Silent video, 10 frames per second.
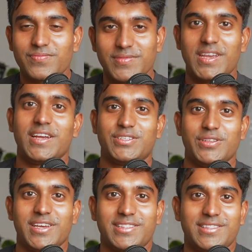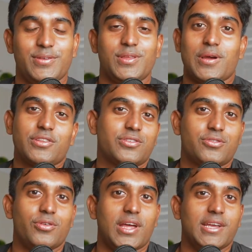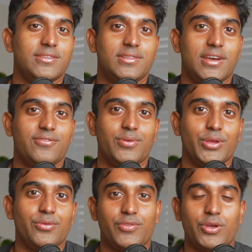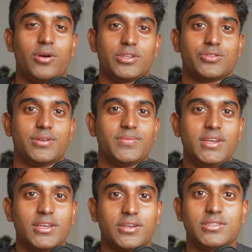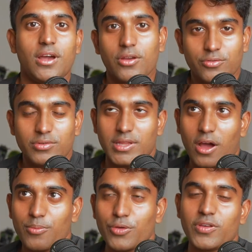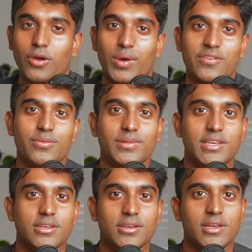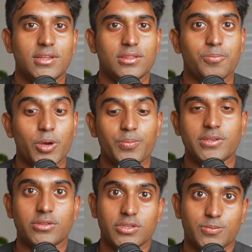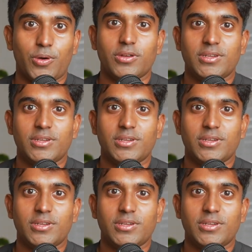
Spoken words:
yeah, so like they might throw that in there for you for your ultra, because they are moving away from the burpees on the spot,